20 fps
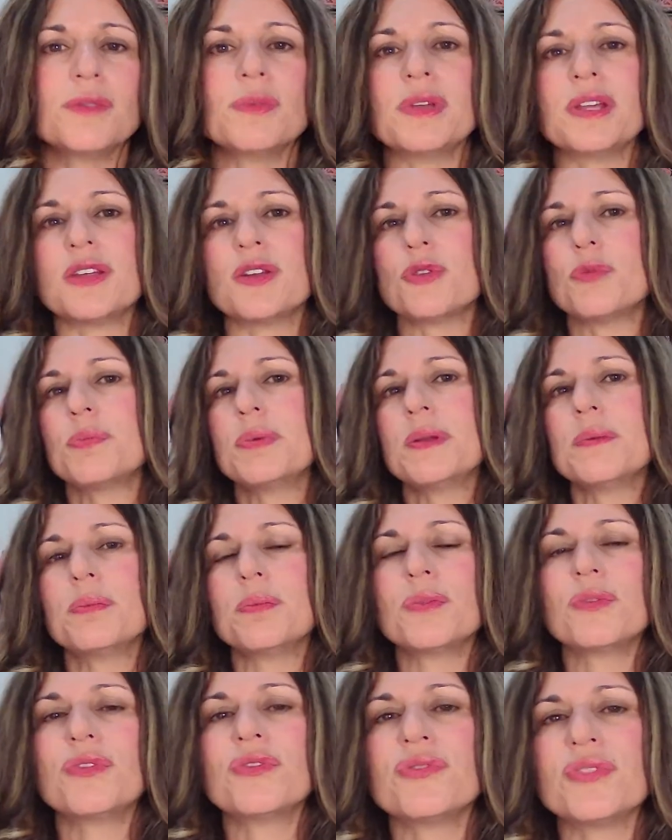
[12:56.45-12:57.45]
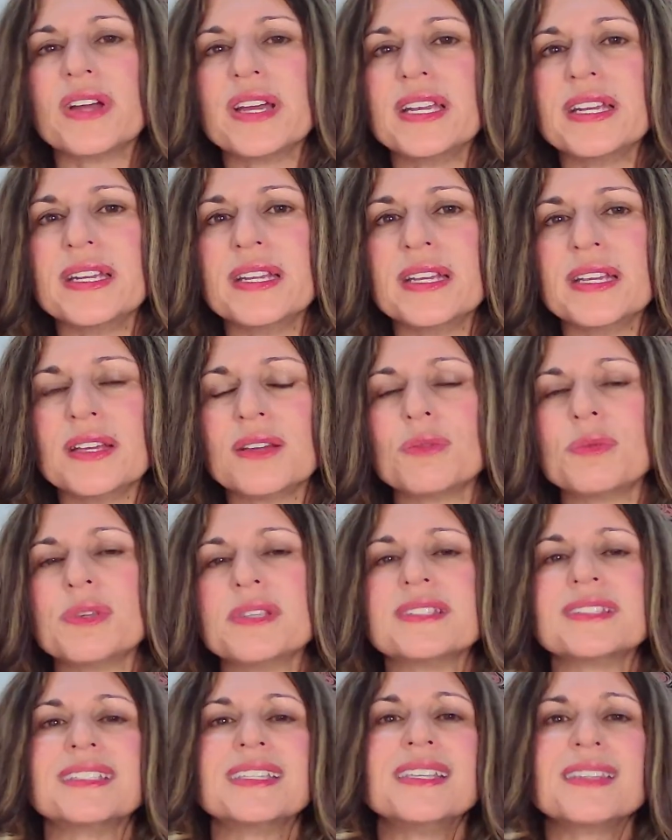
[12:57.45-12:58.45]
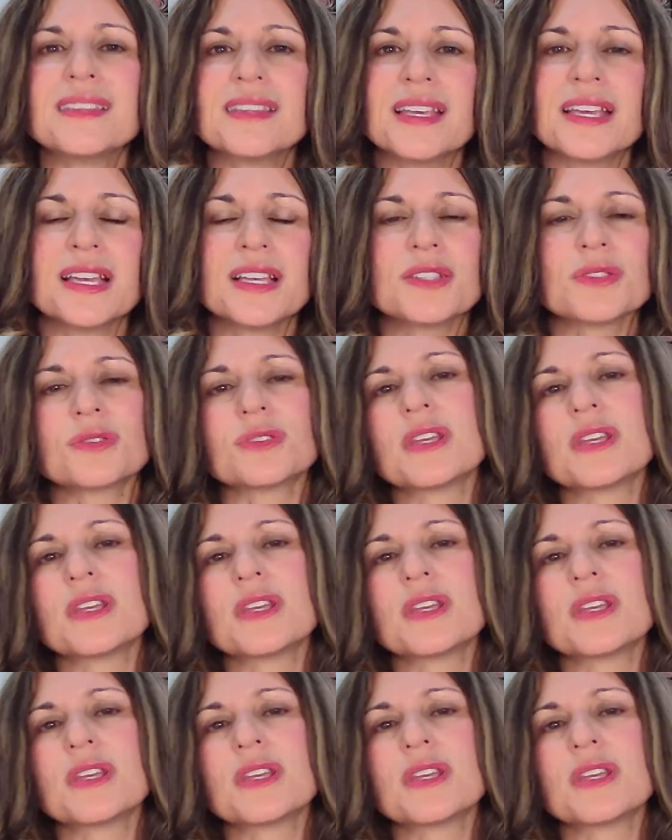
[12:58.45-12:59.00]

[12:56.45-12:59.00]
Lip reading: we hear people fighting, we see things,